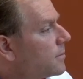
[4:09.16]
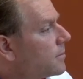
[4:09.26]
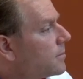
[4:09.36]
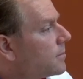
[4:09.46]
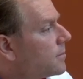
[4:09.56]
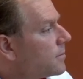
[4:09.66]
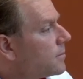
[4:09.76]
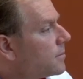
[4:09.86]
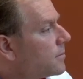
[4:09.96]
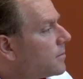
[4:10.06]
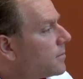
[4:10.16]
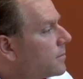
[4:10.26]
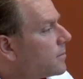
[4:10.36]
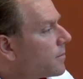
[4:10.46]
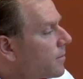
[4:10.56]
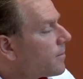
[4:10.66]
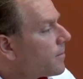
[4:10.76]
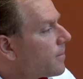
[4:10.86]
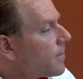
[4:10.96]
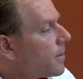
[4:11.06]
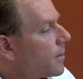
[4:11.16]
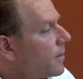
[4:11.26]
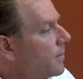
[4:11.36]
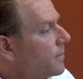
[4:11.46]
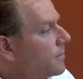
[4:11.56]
The person shown says nothing.